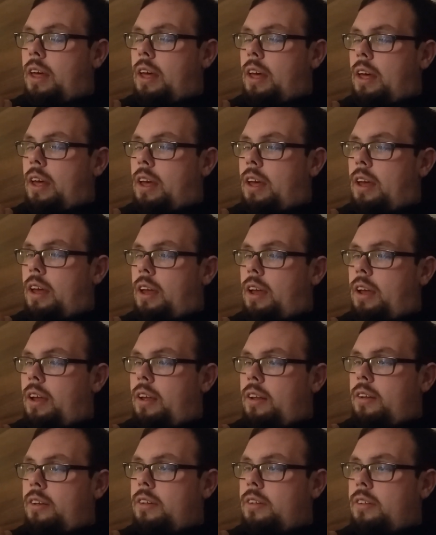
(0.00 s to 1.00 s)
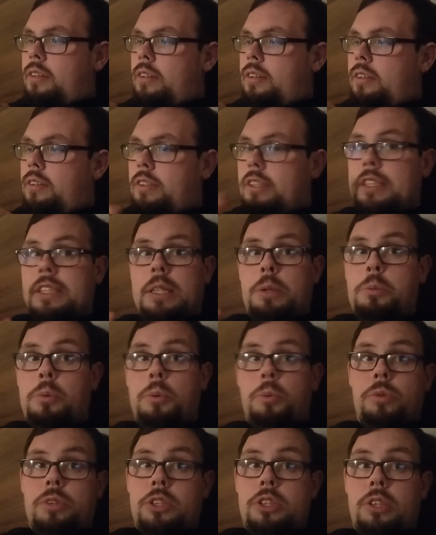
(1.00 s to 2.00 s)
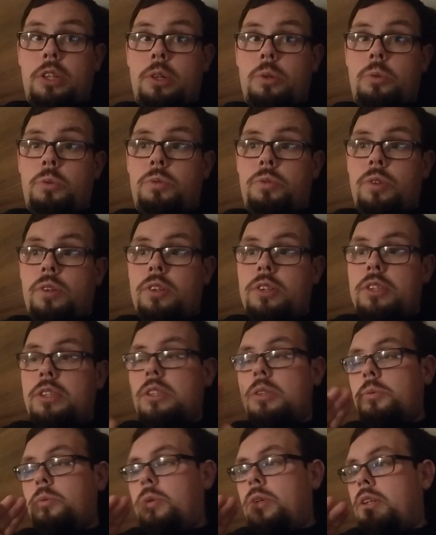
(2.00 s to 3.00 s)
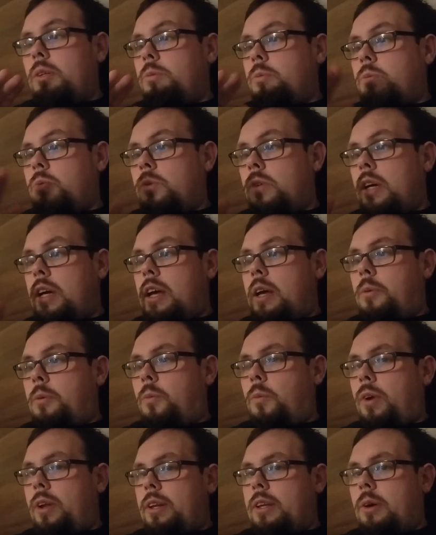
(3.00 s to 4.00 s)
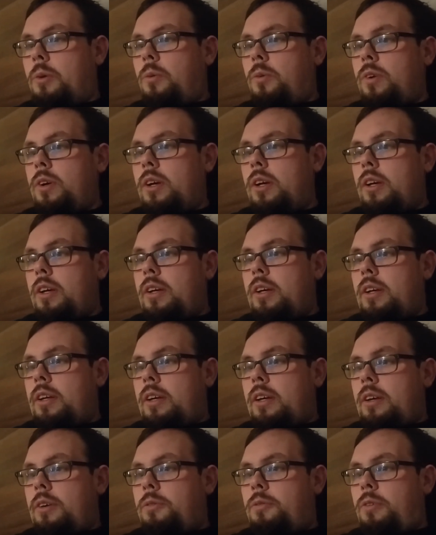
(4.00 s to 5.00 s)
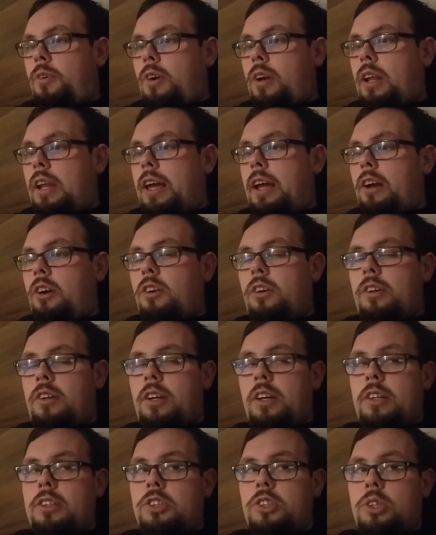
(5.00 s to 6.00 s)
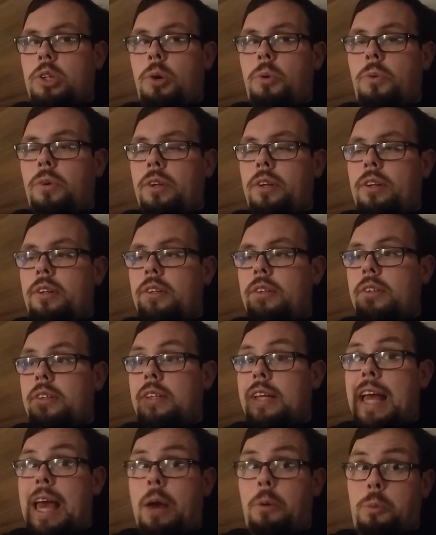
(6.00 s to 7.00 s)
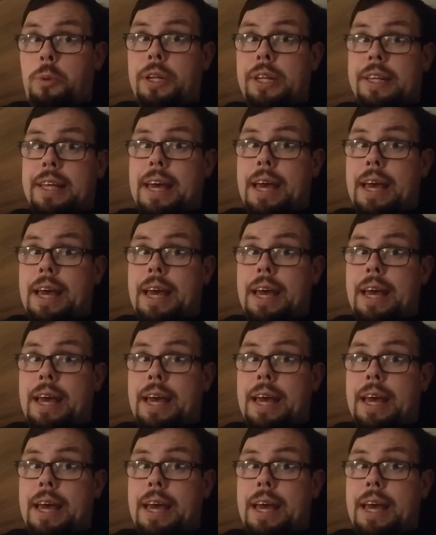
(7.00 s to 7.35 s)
And the cinema was new for us. We went out for a later night showing out in